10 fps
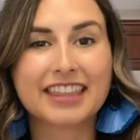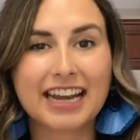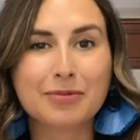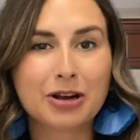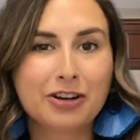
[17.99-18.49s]
The
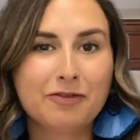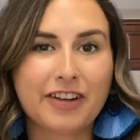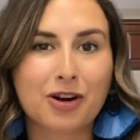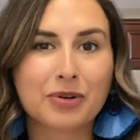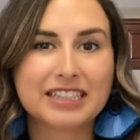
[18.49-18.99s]
neighbourhood of
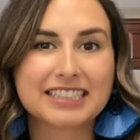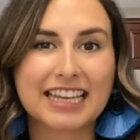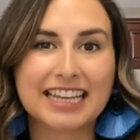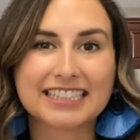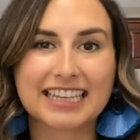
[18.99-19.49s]
Fairwinds
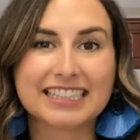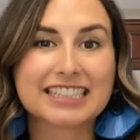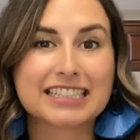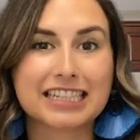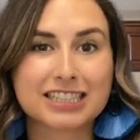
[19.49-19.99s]
is in
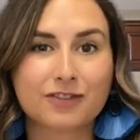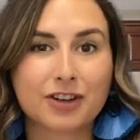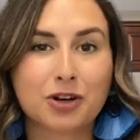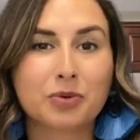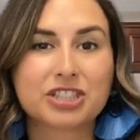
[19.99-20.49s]

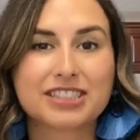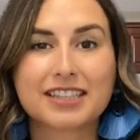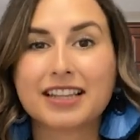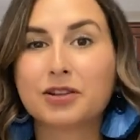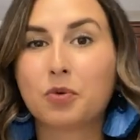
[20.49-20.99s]
Stittsville, which
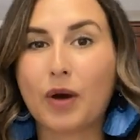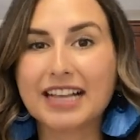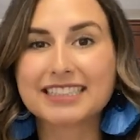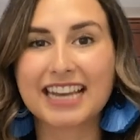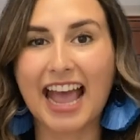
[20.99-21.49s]
is in the
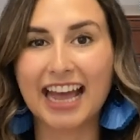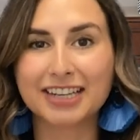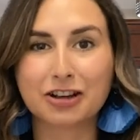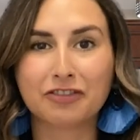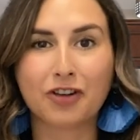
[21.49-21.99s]
west
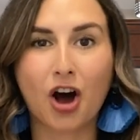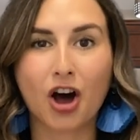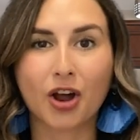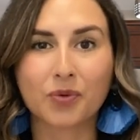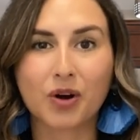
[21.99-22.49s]
end of
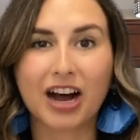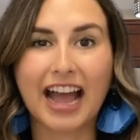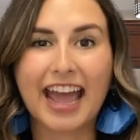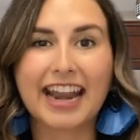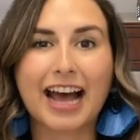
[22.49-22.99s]

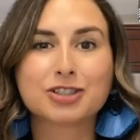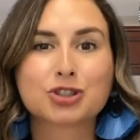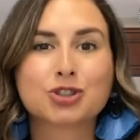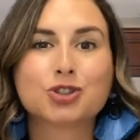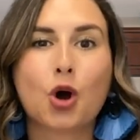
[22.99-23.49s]
Ottawa and has
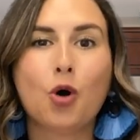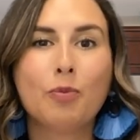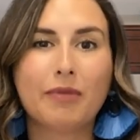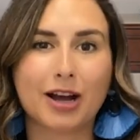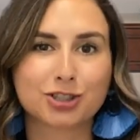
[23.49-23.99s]

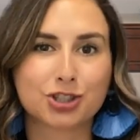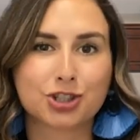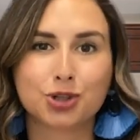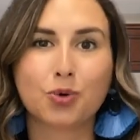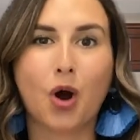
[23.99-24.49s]
so much
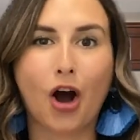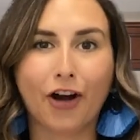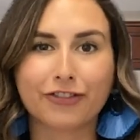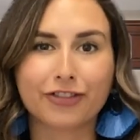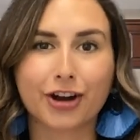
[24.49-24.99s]
to
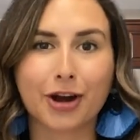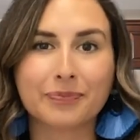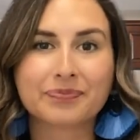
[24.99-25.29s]
offer.